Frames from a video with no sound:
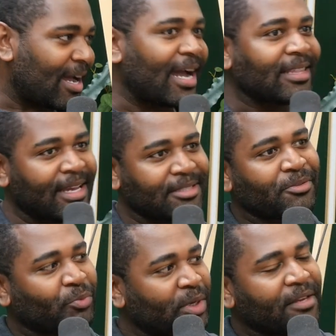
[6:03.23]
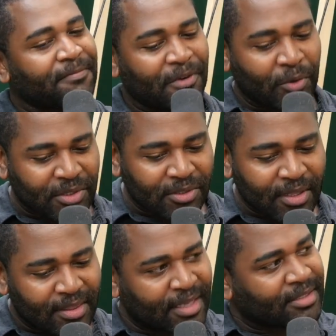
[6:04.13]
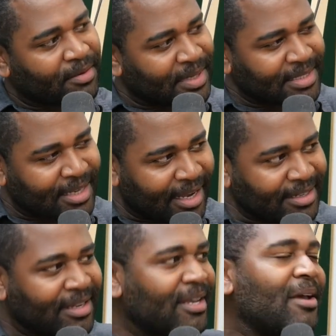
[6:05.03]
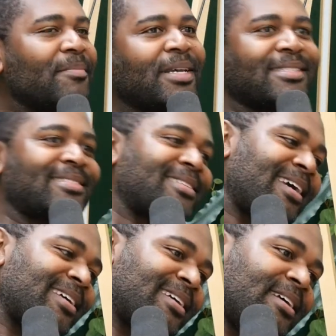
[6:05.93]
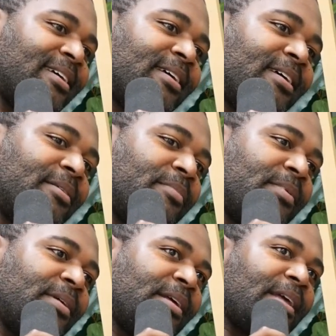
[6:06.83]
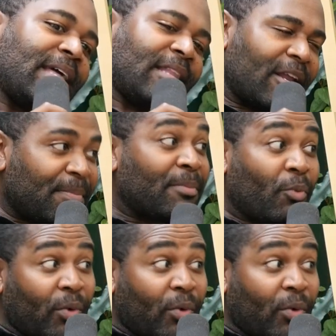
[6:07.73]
I like to really focus on the things that have been done because it's like a lot of people